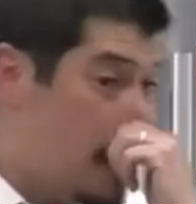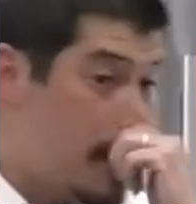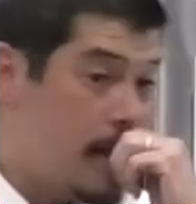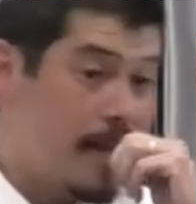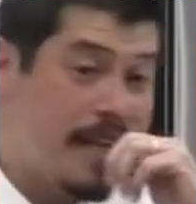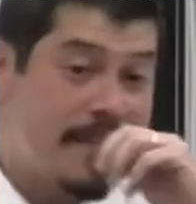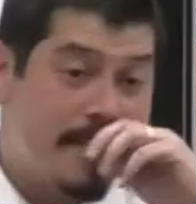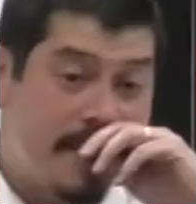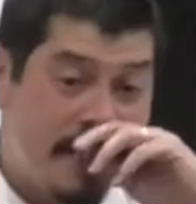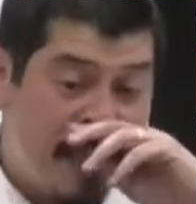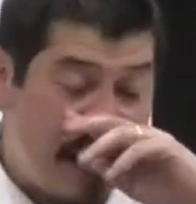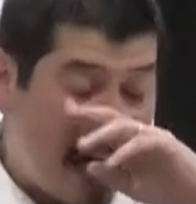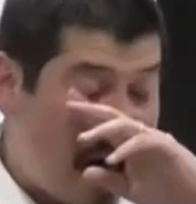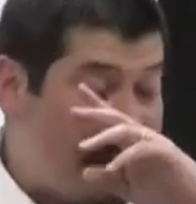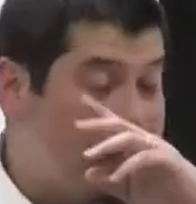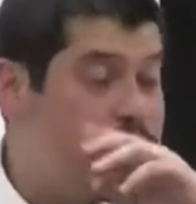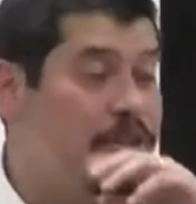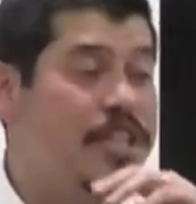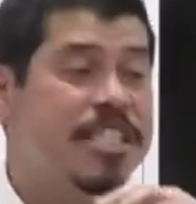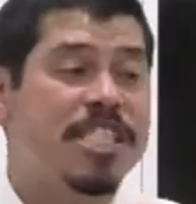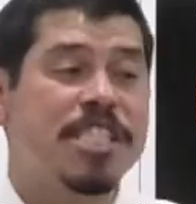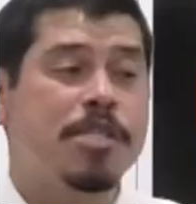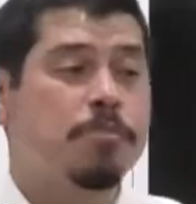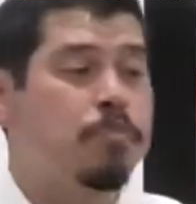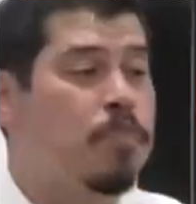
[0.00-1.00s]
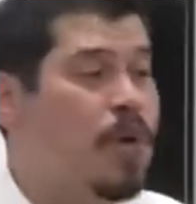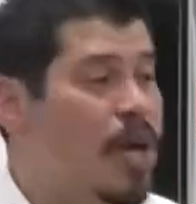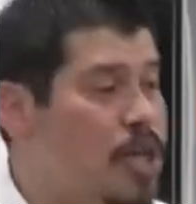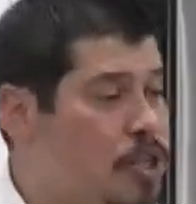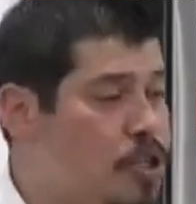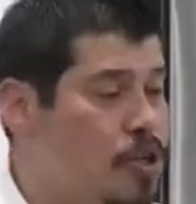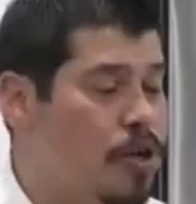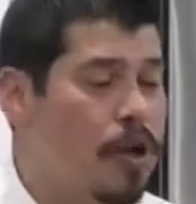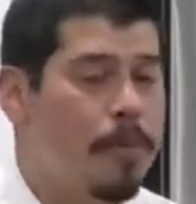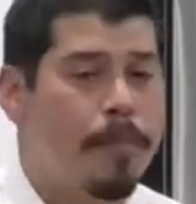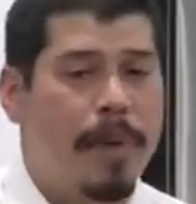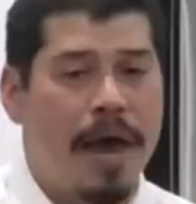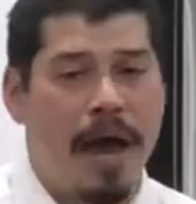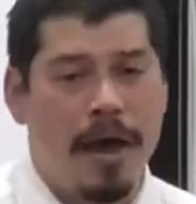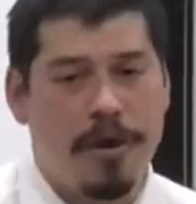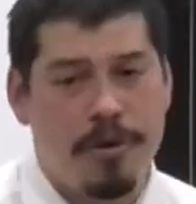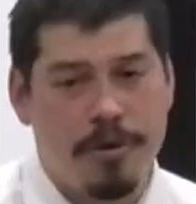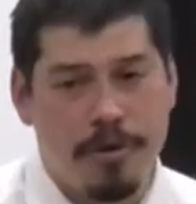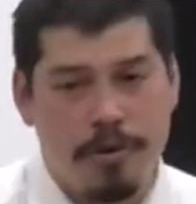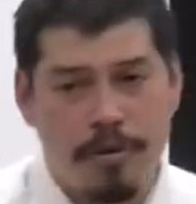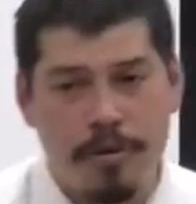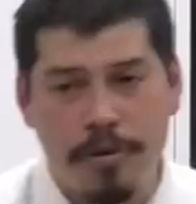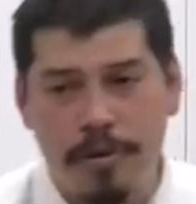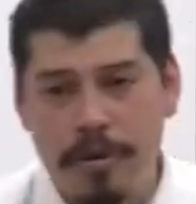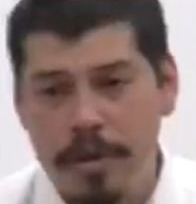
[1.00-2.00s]
There's nothing special about
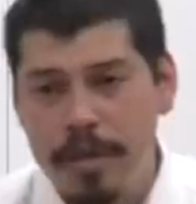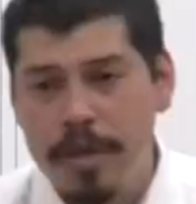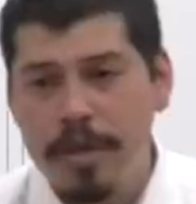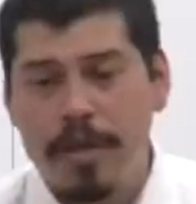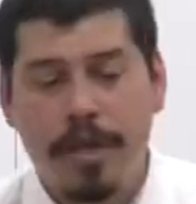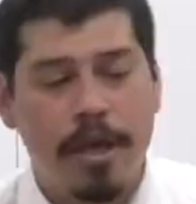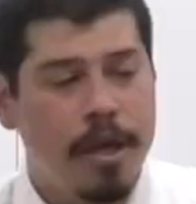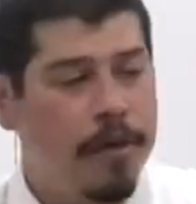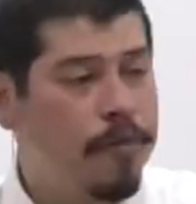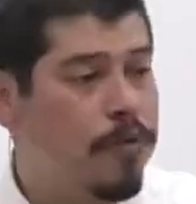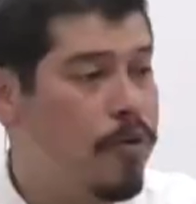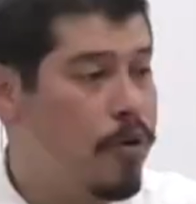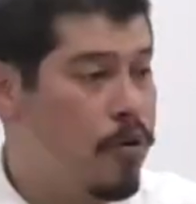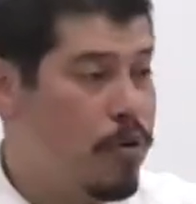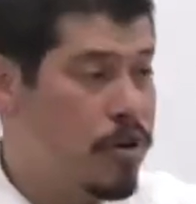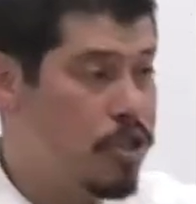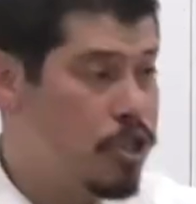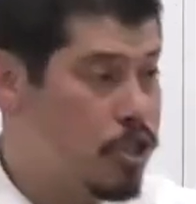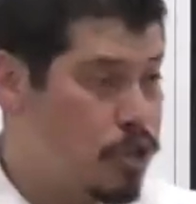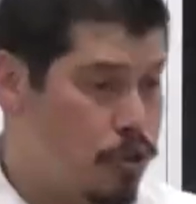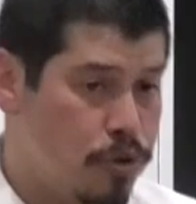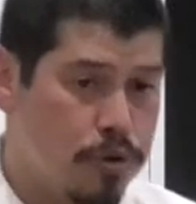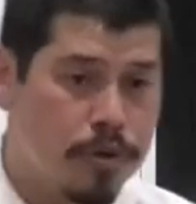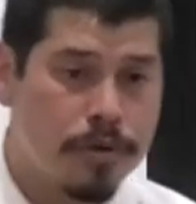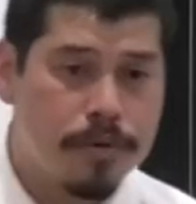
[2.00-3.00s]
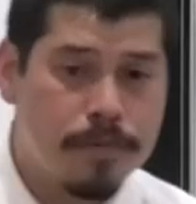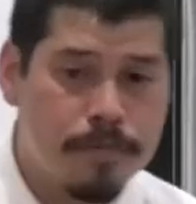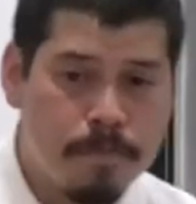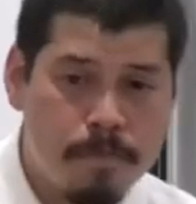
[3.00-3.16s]
you if you're a Jew.